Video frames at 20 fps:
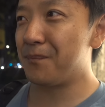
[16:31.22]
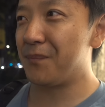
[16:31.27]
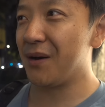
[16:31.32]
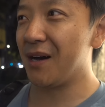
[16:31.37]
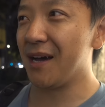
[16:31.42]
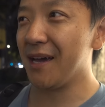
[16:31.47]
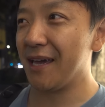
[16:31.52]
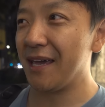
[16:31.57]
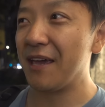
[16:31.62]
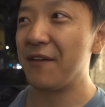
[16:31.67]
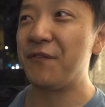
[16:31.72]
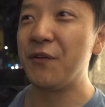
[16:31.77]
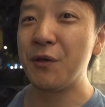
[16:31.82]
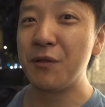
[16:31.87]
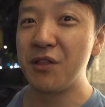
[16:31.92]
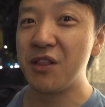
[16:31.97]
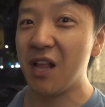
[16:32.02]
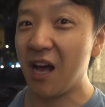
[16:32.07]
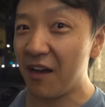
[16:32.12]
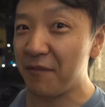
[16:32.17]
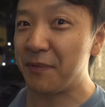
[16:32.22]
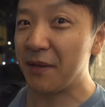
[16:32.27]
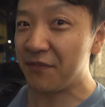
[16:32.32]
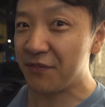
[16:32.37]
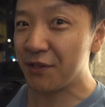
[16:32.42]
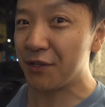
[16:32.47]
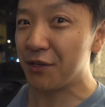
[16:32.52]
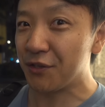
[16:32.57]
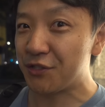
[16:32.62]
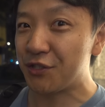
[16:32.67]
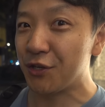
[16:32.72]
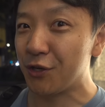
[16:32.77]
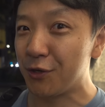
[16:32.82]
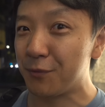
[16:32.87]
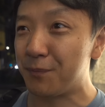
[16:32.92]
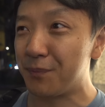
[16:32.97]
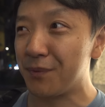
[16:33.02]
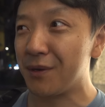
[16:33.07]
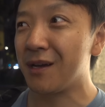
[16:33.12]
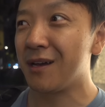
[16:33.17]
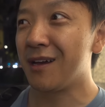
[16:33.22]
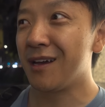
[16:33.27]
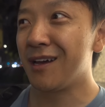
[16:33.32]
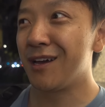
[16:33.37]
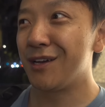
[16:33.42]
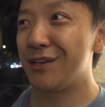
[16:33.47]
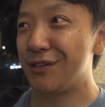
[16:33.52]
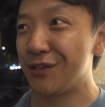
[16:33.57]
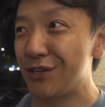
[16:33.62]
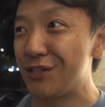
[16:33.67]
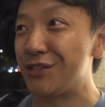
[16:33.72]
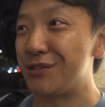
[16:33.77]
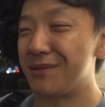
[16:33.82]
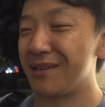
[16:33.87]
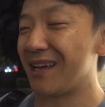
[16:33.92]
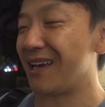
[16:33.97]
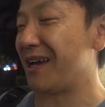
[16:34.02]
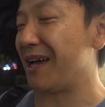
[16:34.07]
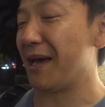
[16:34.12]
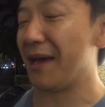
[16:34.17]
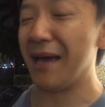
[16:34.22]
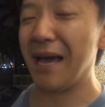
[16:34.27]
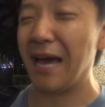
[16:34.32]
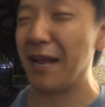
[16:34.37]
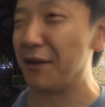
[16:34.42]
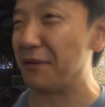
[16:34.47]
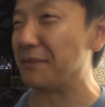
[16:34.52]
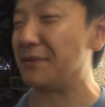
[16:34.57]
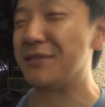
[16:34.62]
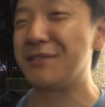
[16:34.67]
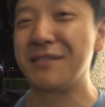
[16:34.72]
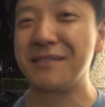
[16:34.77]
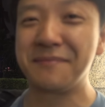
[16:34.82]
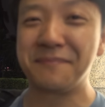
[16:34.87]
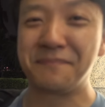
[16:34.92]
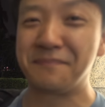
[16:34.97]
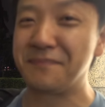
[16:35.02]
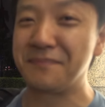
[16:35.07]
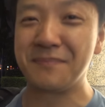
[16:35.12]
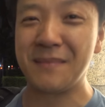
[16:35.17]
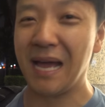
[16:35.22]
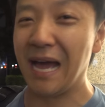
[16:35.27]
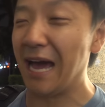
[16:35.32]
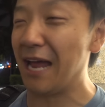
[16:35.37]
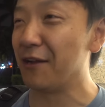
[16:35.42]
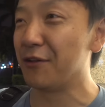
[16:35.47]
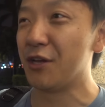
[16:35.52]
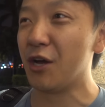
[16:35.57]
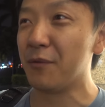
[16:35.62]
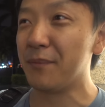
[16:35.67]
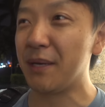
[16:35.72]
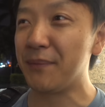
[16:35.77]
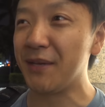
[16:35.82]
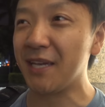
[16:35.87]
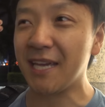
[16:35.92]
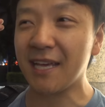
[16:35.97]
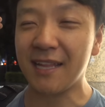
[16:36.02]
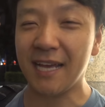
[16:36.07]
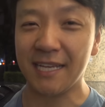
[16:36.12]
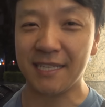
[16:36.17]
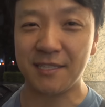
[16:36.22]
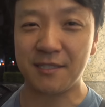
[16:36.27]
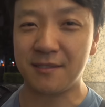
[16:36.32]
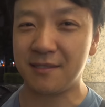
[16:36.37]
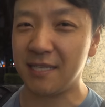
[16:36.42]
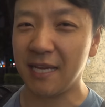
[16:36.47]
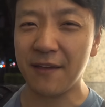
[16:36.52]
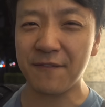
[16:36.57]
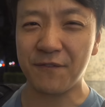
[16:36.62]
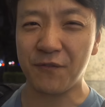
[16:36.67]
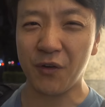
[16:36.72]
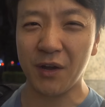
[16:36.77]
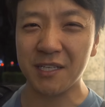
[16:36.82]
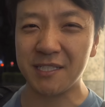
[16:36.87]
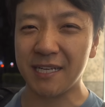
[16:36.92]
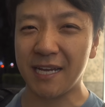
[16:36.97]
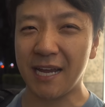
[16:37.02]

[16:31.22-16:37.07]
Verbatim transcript: But if you love beef noodle soup, you should, I, I don't know, maybe get like 10